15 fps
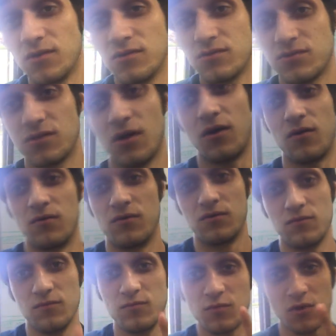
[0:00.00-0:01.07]
So,
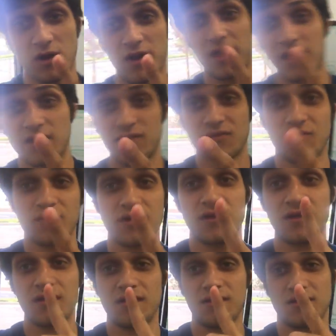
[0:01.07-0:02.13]
we're going to get to it
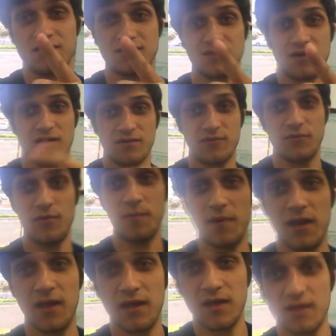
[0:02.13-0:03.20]
and talk to you in a
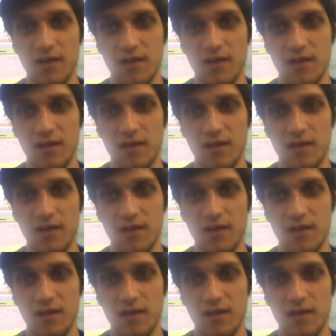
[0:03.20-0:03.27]
minute.